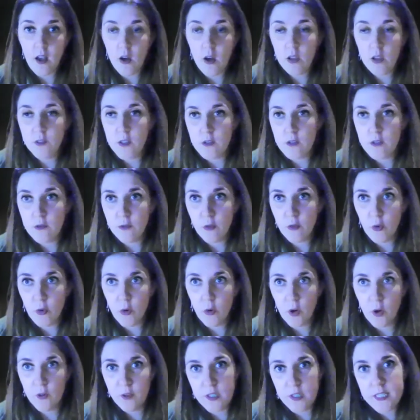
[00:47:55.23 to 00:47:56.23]
all of you
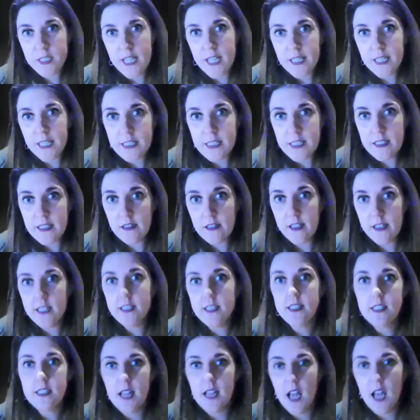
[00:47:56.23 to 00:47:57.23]
for for attending tonight.